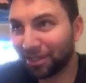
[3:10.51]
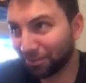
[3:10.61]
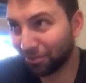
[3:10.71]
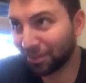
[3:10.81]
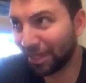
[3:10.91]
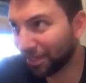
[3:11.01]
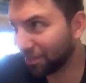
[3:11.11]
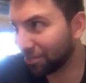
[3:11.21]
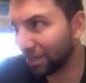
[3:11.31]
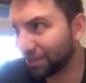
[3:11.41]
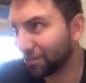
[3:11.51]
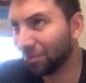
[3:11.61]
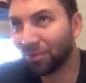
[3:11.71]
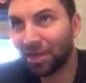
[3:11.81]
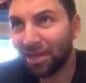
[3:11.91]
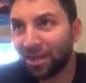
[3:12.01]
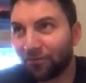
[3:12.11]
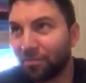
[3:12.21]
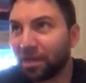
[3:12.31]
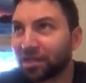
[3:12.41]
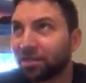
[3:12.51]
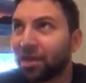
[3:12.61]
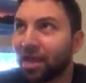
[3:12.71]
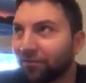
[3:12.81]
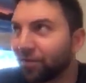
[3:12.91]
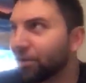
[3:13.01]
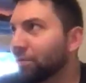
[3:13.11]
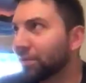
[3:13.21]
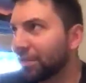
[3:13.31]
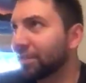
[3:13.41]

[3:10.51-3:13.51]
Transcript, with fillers: This was yesterday, so from yesterday afternoon